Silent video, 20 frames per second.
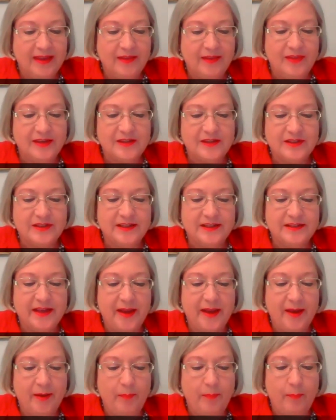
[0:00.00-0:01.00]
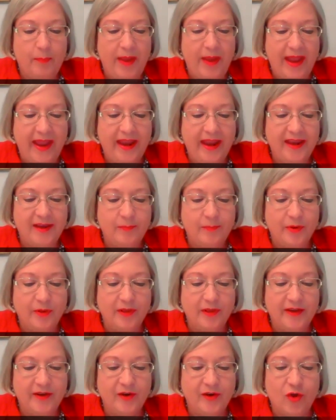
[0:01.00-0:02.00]
This is a paid
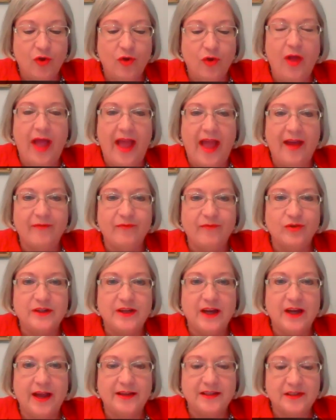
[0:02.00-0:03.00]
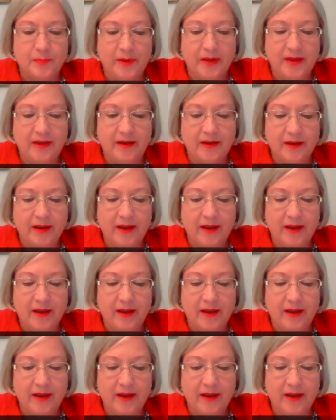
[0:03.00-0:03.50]
political advertisement